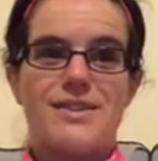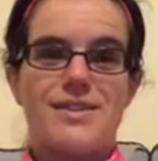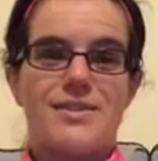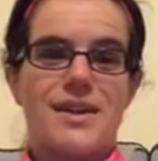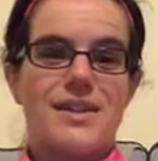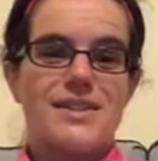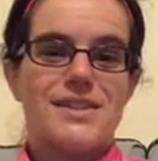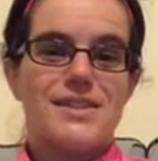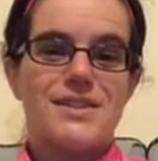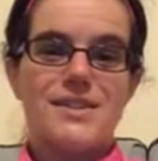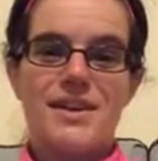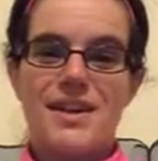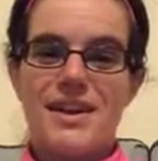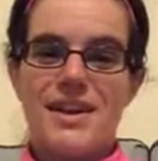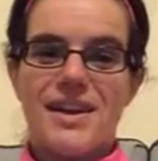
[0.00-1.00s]
So that's,
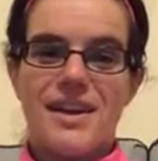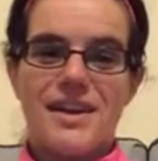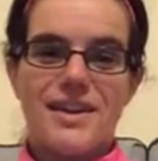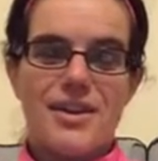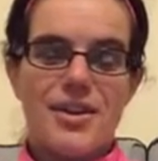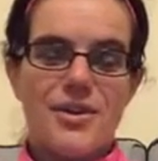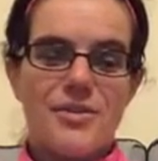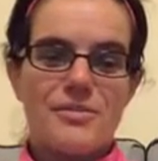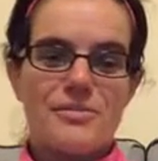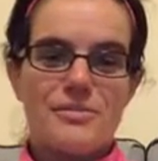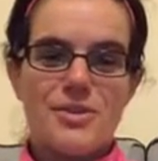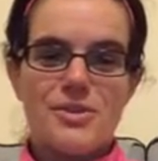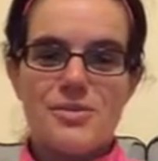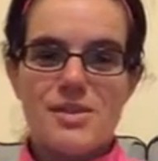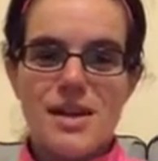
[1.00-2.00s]

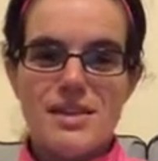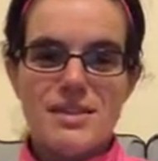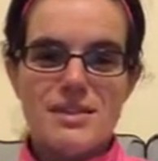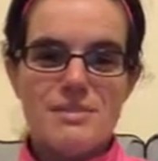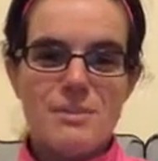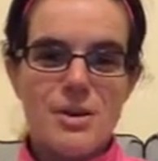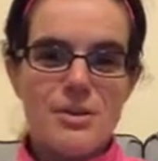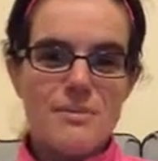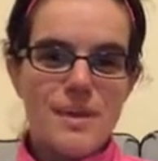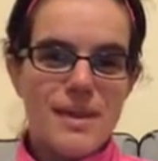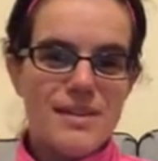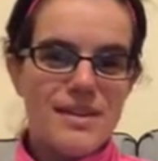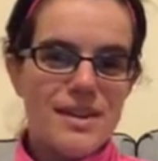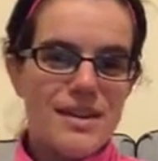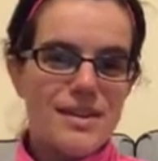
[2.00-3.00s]
use that SMART
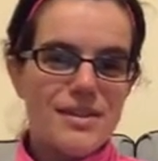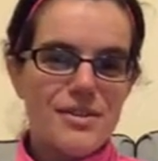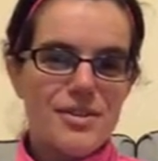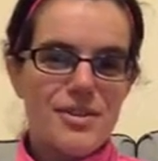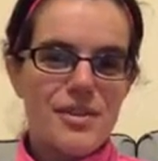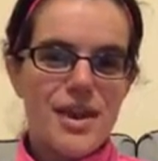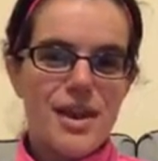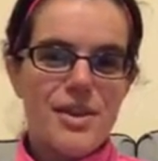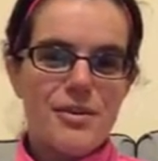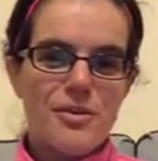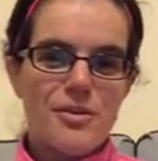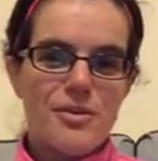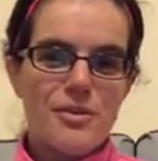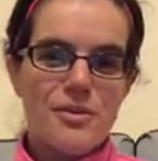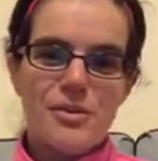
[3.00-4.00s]
method, create your
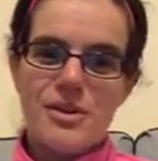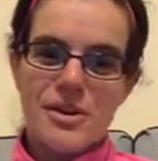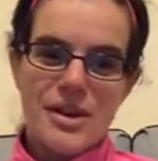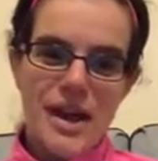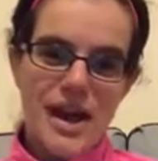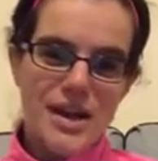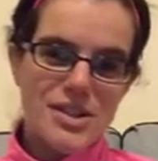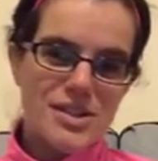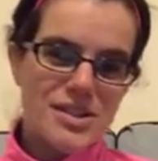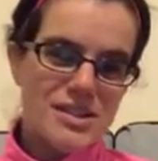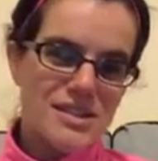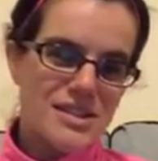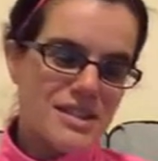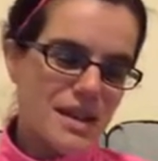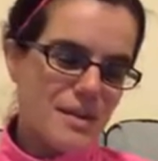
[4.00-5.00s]
goal, your
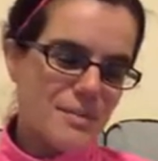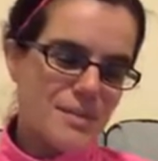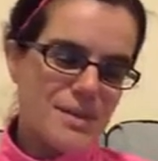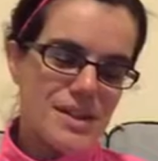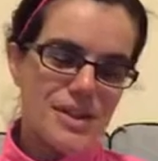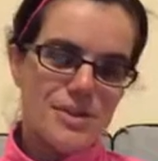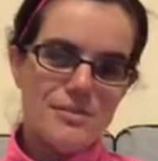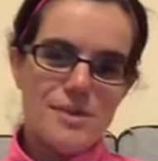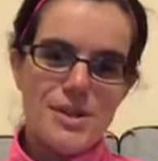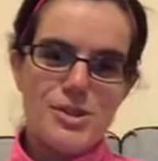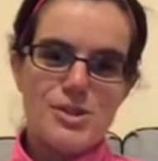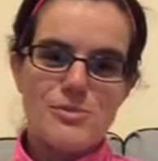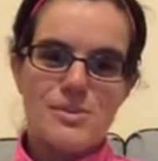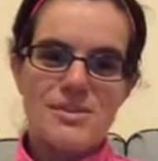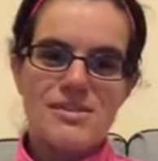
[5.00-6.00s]
action steps, and your
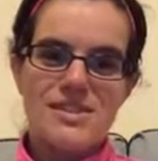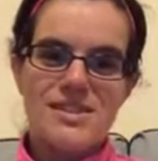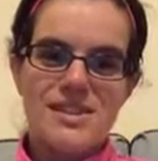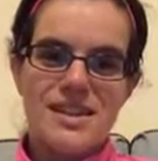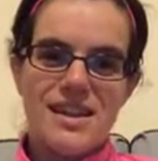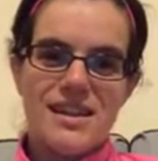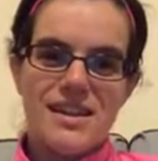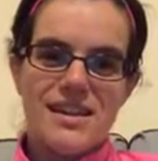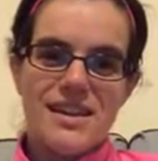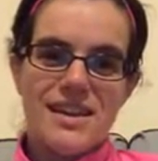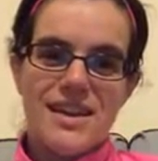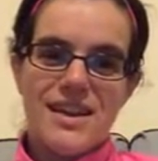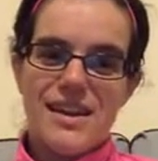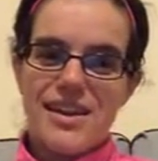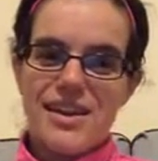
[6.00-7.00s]
measurements, and
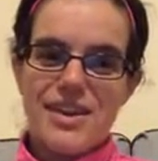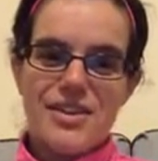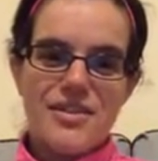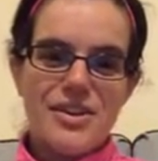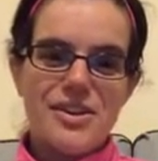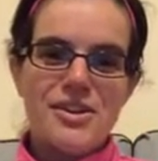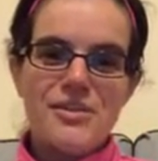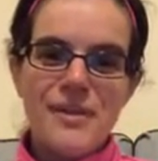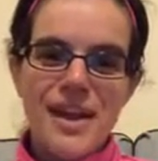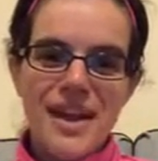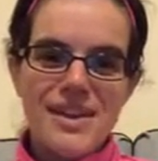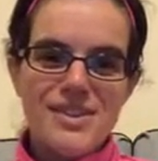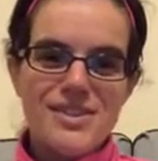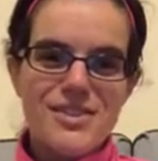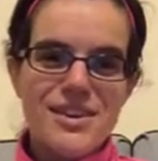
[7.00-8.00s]
you're on your
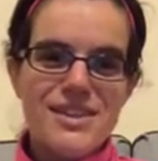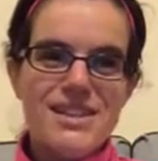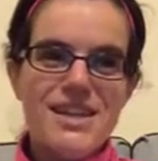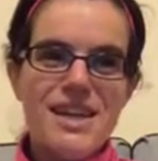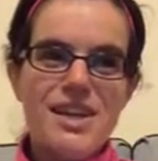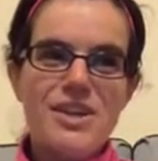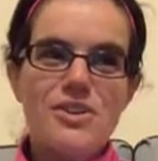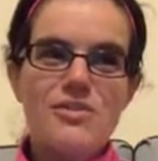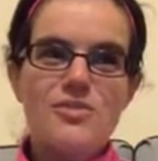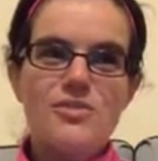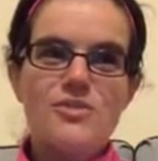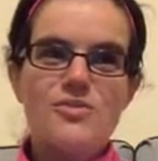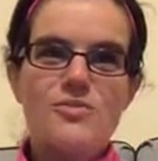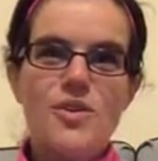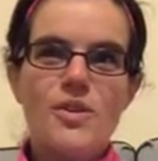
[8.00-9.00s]
way. So I'd say
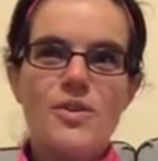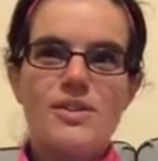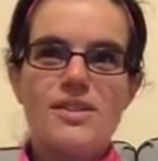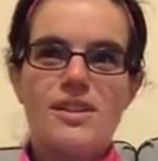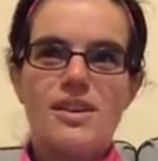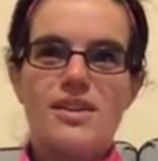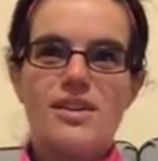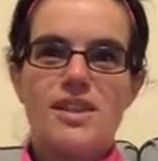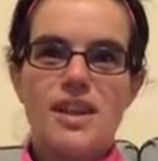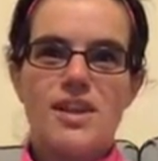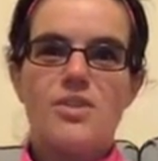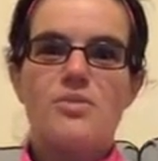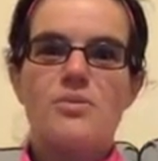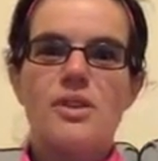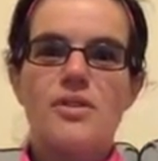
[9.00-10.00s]
focus on like
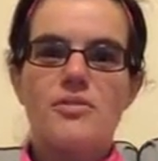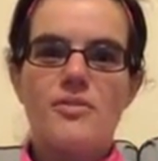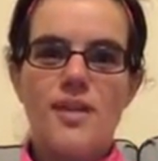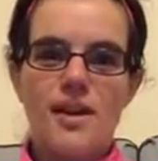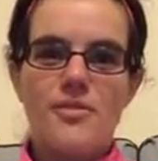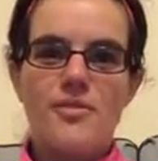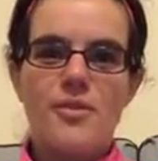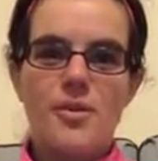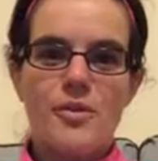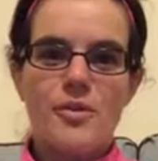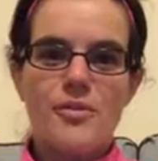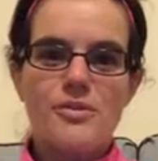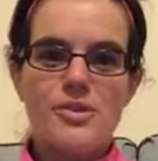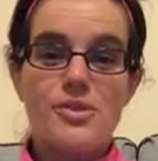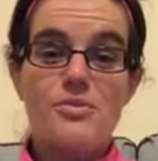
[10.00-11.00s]
3 to 5
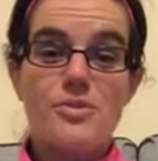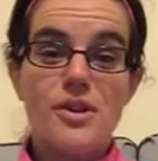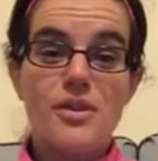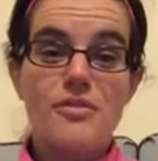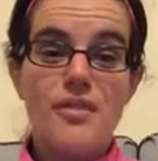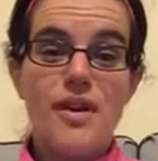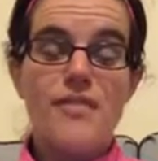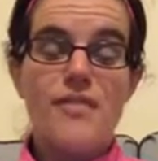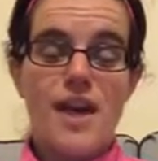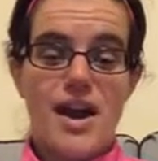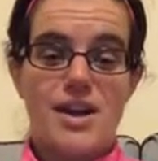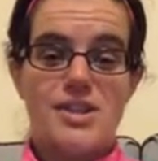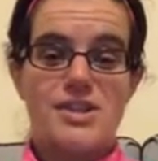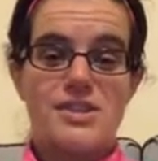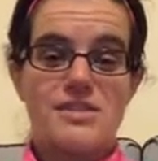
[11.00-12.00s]
goals, 3 to 5
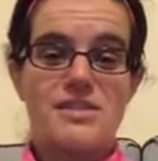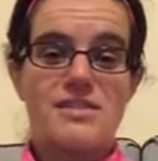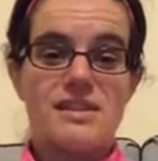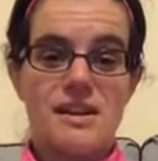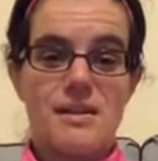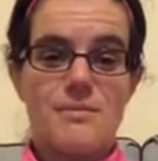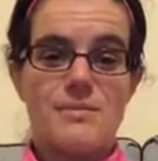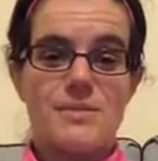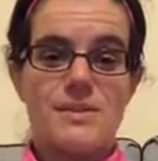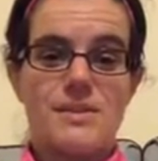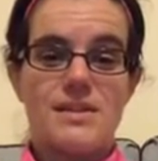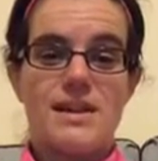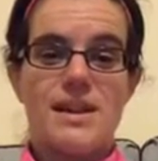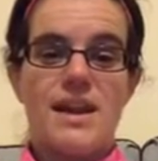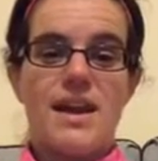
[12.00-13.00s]
action
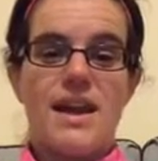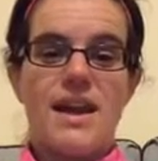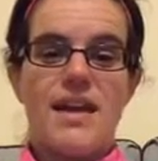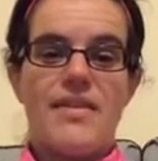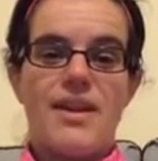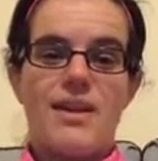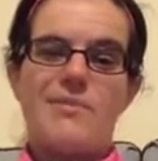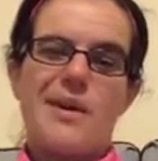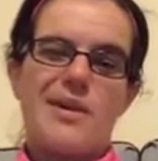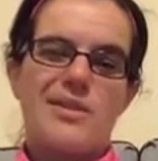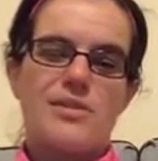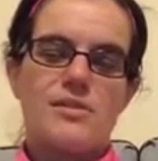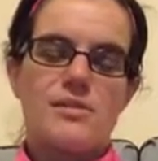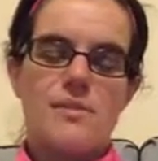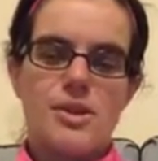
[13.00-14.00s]
steps, and then about
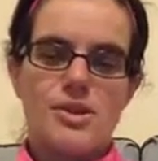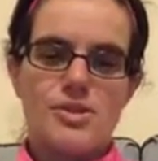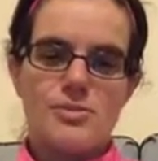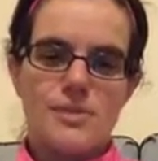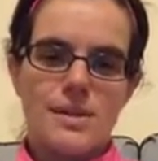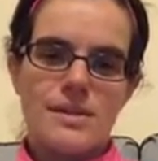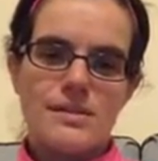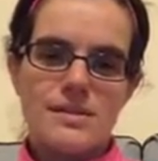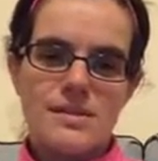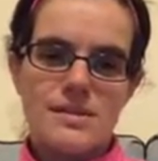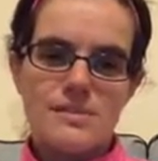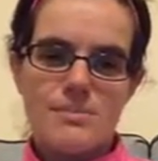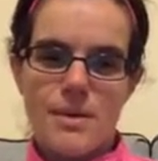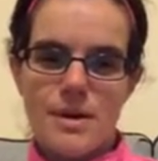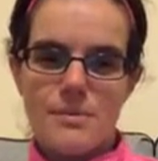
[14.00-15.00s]
3
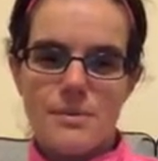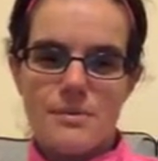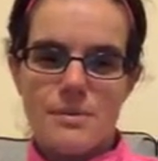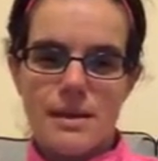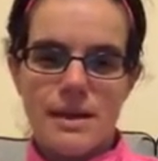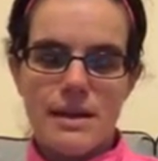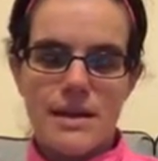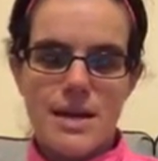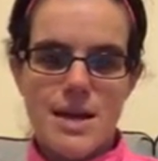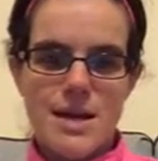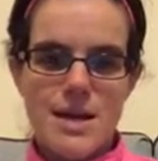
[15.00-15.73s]
measurements probably